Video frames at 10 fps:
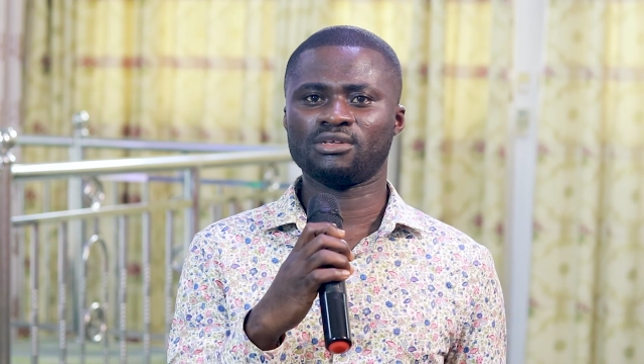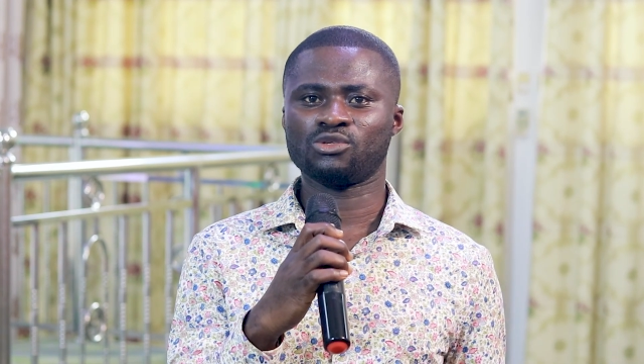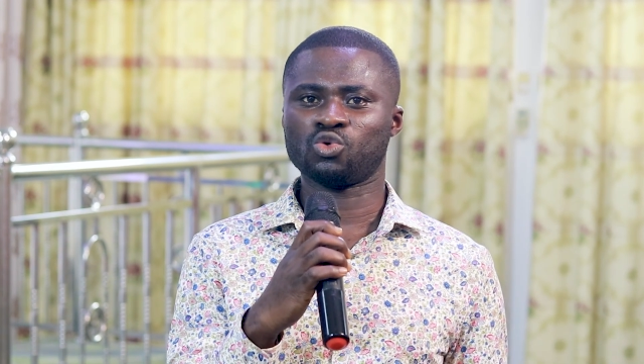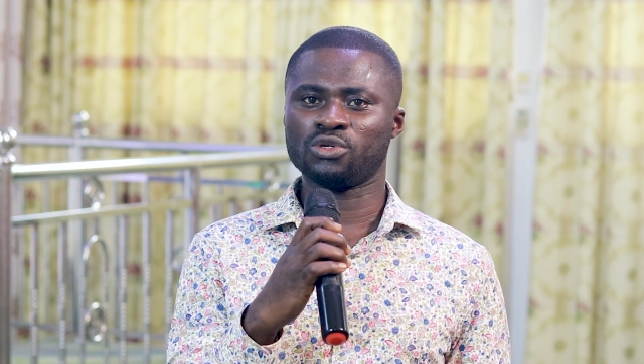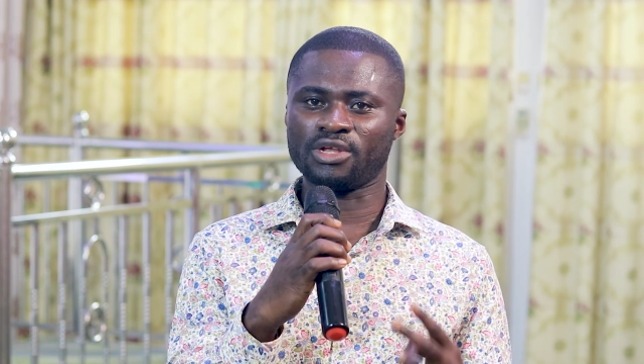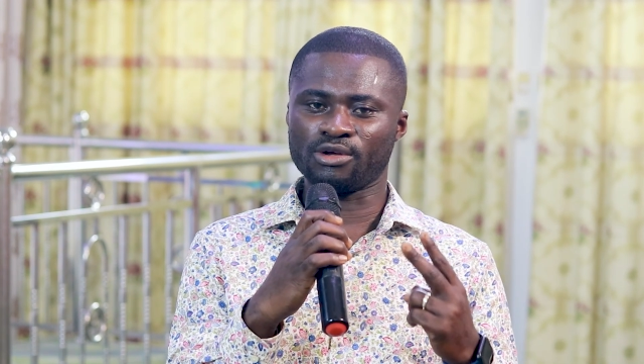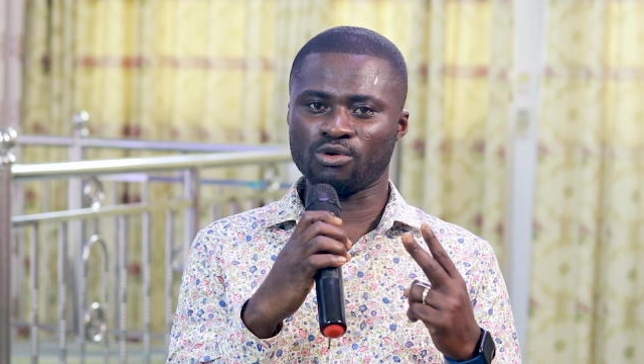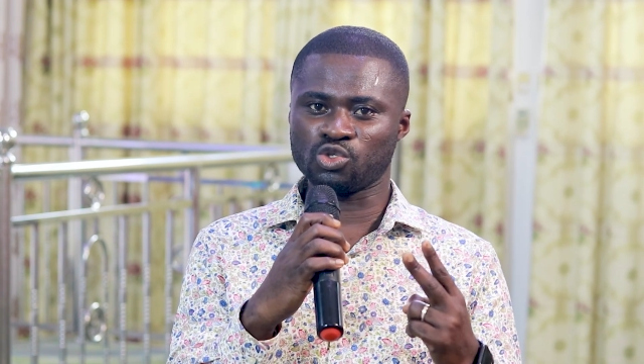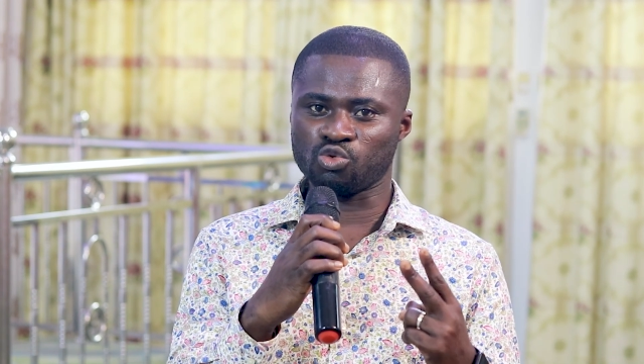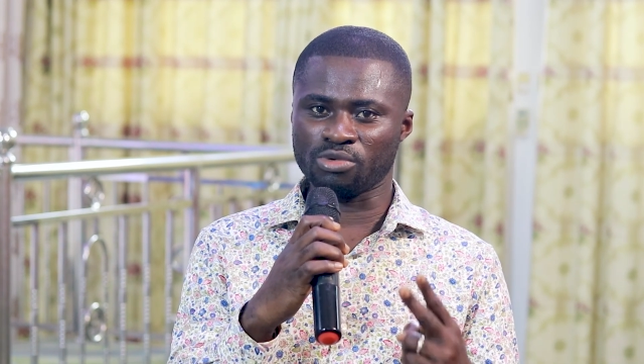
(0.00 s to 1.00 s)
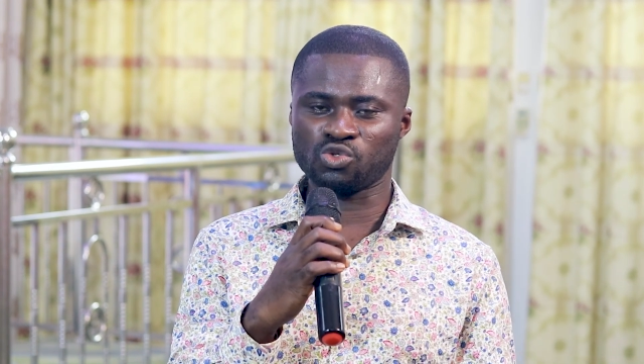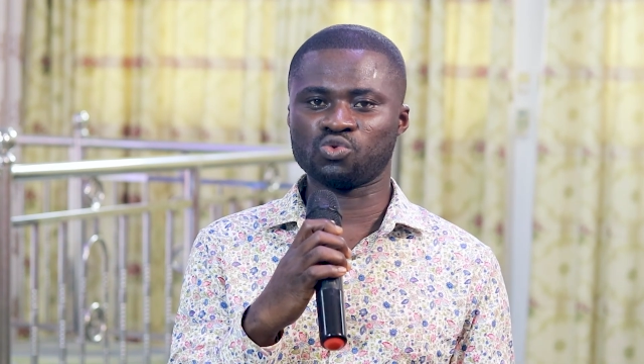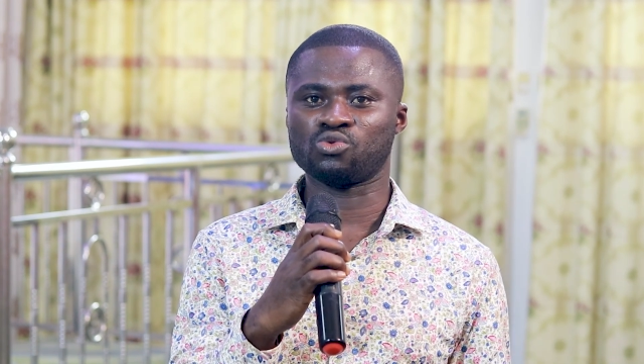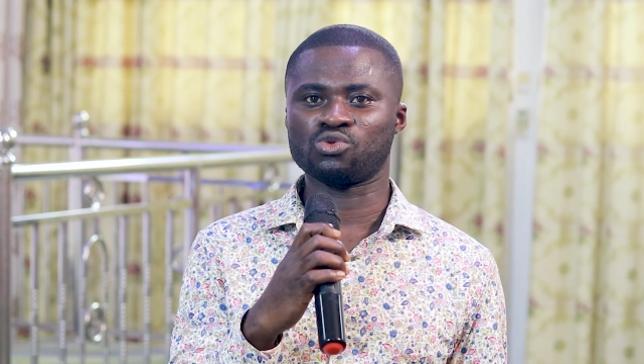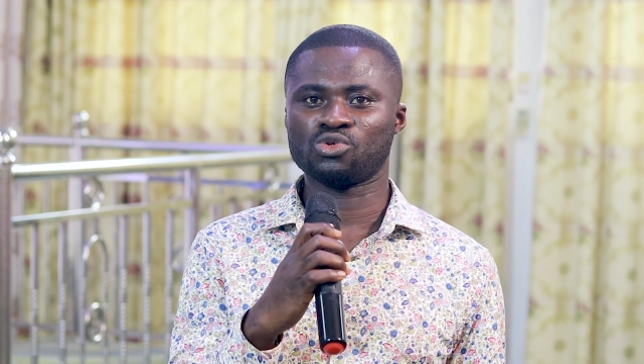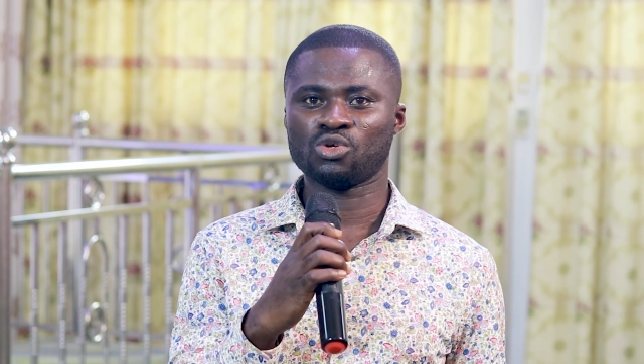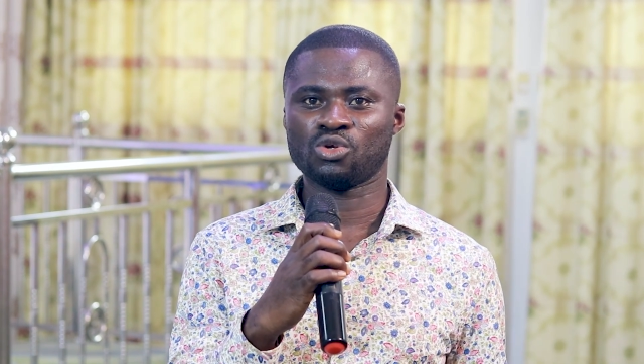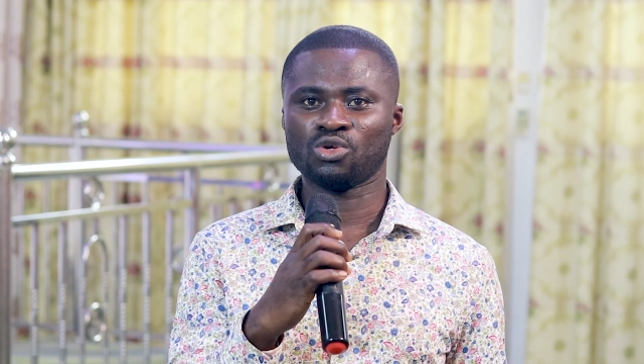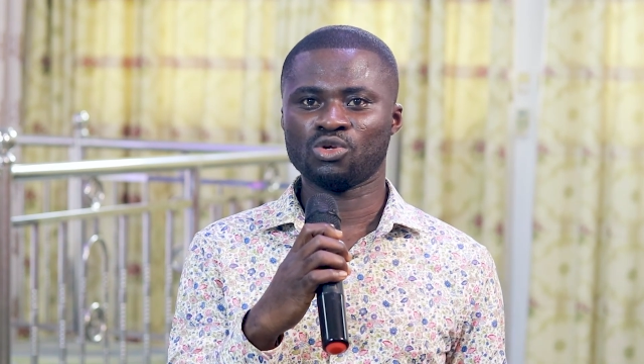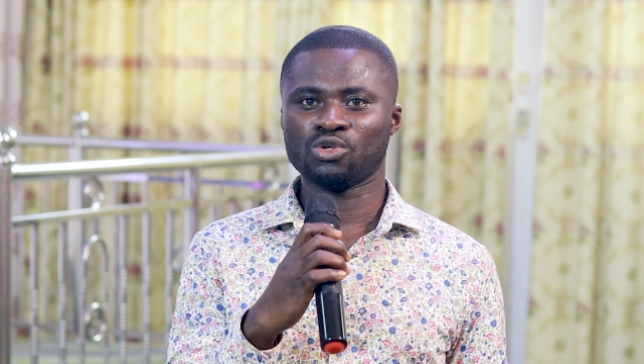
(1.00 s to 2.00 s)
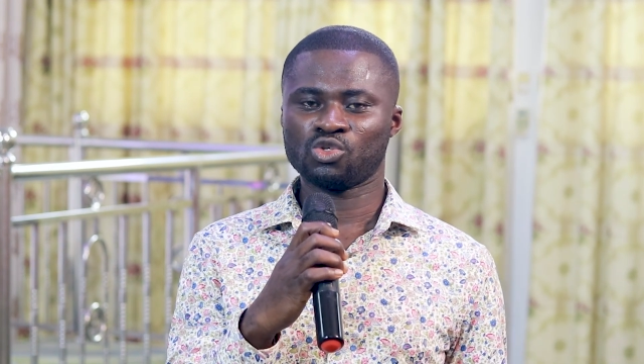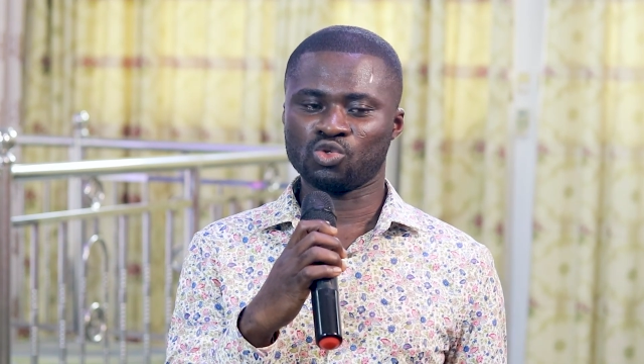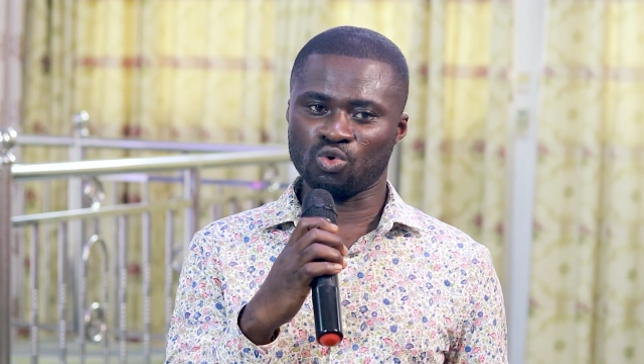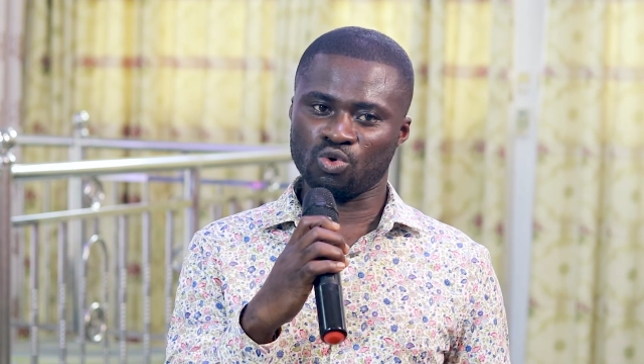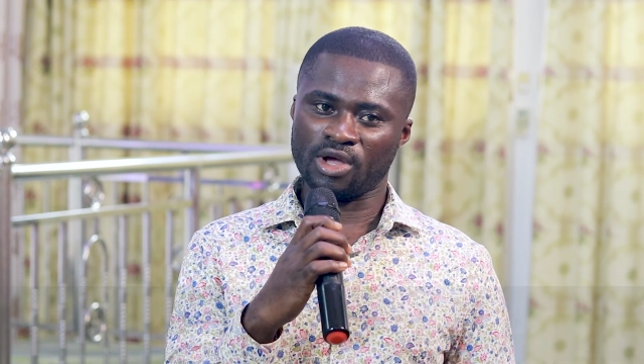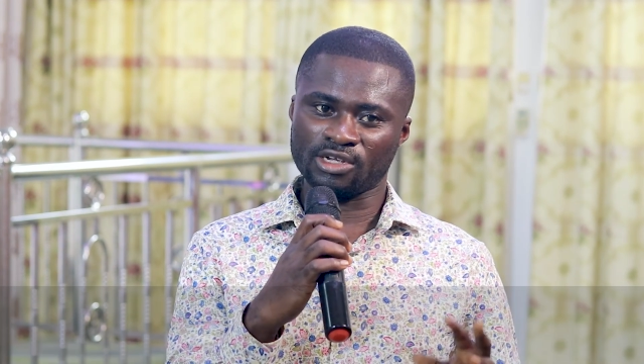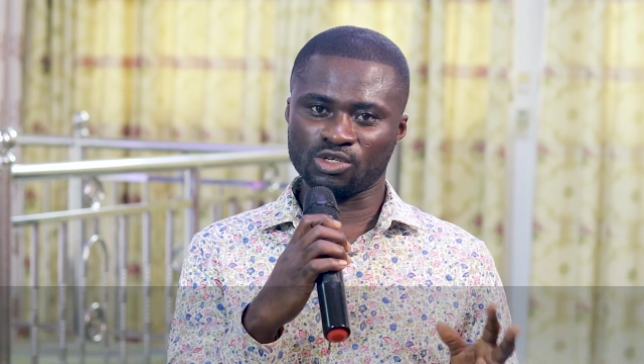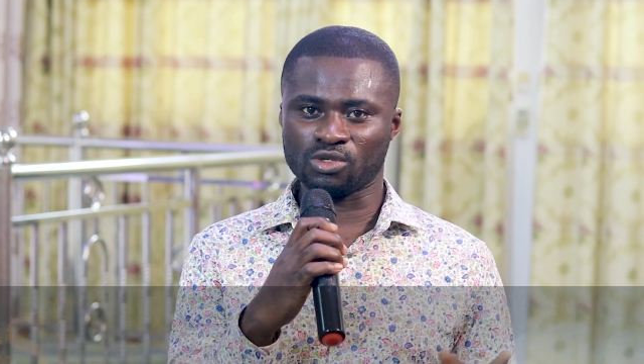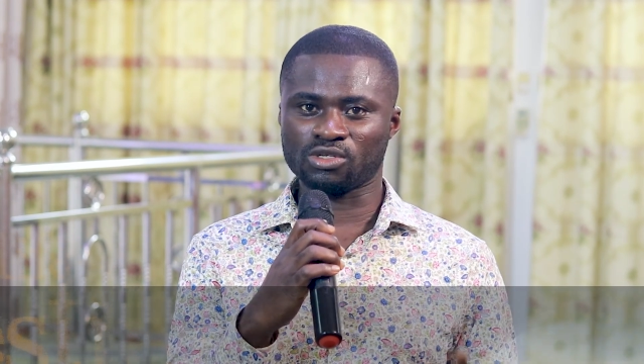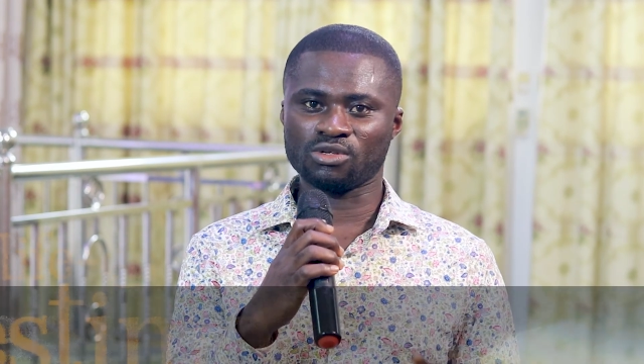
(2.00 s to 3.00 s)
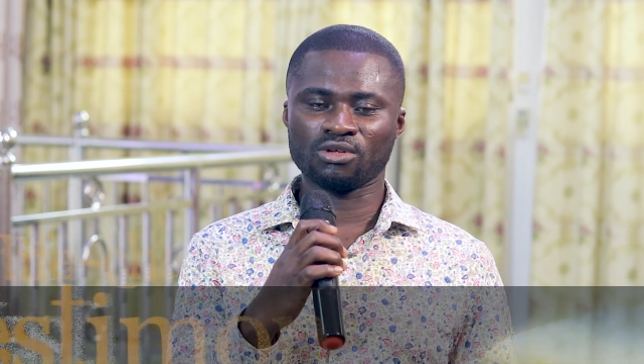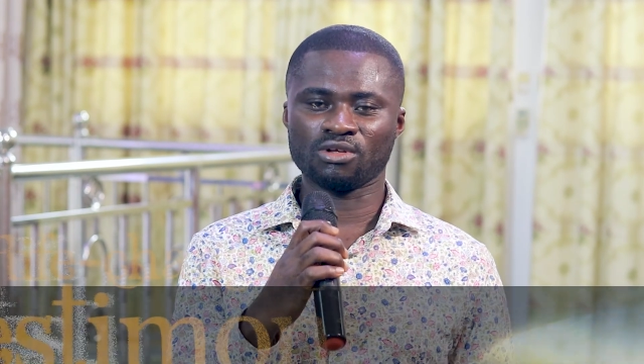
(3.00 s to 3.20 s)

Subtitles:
so there are going to be two, so I should